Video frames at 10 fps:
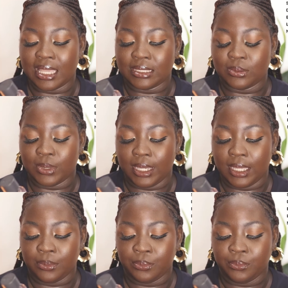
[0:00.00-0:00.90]
that's
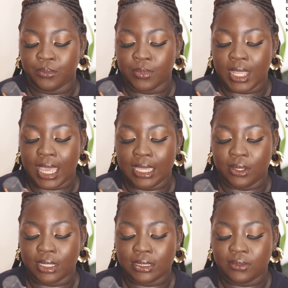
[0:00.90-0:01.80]
where I
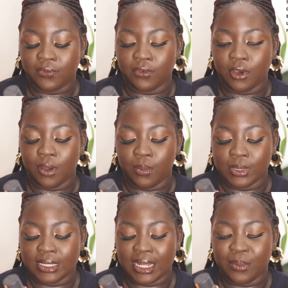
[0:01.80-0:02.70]
got it from.
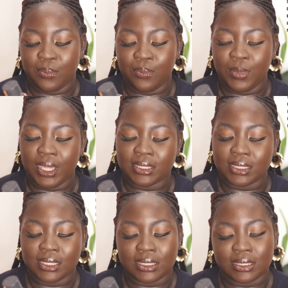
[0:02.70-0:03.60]
It's an
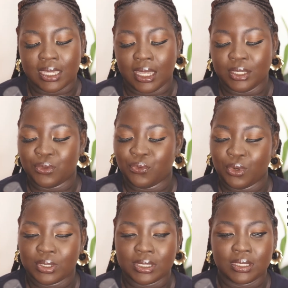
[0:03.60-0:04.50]
amazing scent.
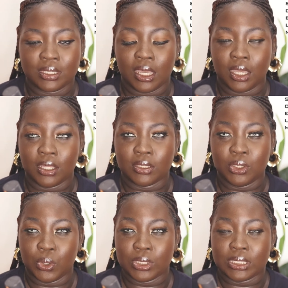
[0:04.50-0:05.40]
Rose
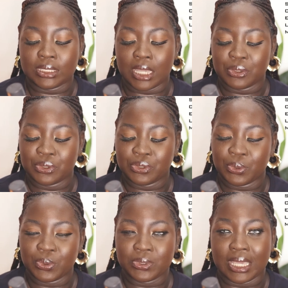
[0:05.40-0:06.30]
notes are
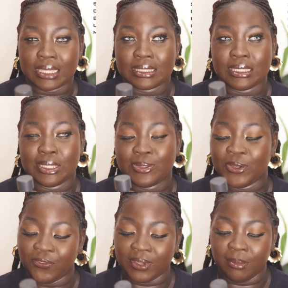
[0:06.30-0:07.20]
so sexy,
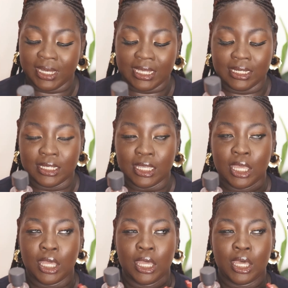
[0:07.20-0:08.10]
so feminine,
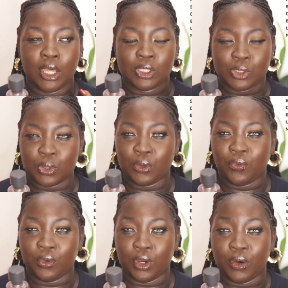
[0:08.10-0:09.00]
so
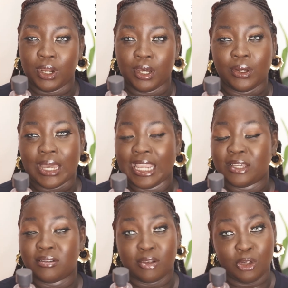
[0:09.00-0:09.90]
floral. I
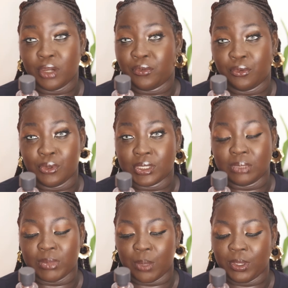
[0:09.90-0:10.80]
love rose
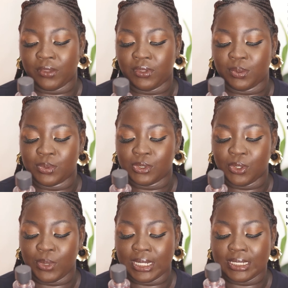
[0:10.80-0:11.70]
in my perfume,
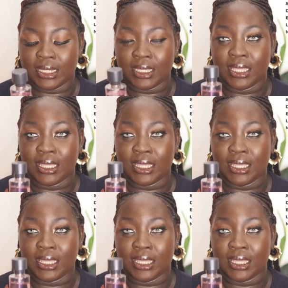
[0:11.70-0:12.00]
so when,